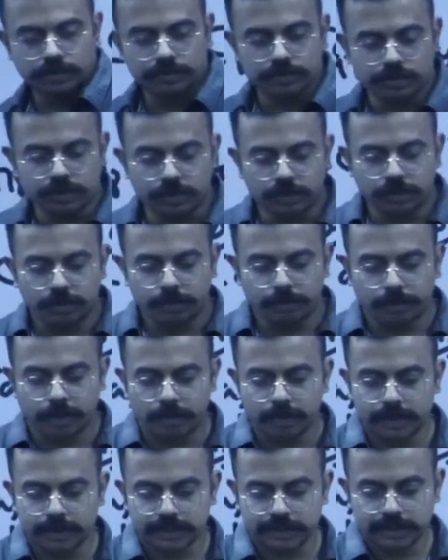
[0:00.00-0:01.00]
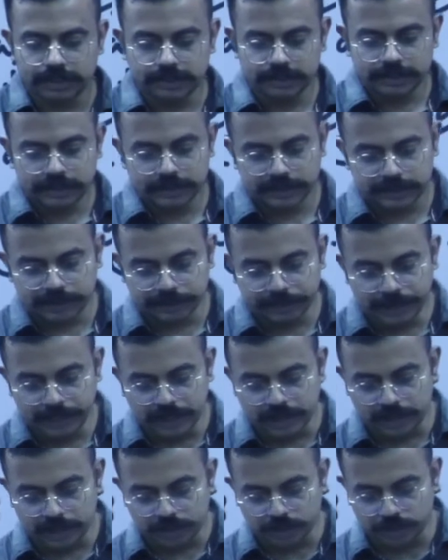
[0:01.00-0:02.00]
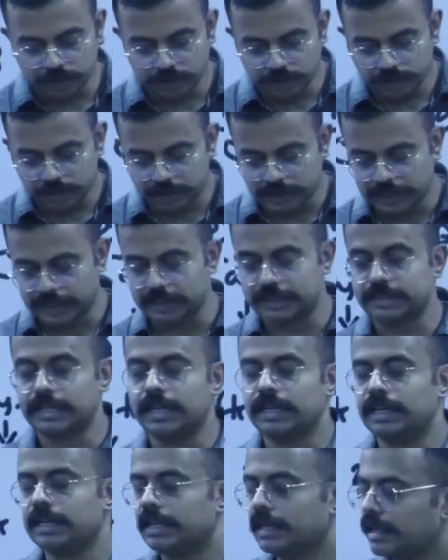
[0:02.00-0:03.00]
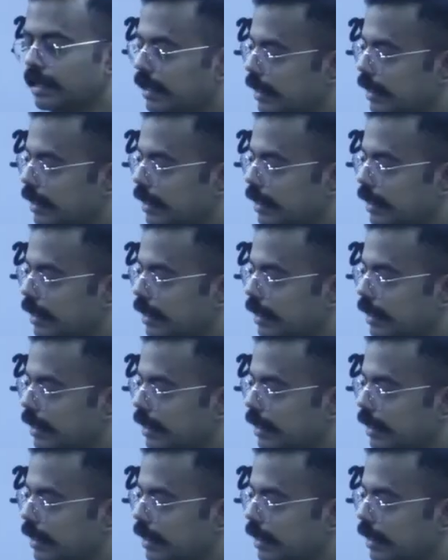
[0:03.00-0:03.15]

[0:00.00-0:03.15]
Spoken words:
So powers is similar to NCSC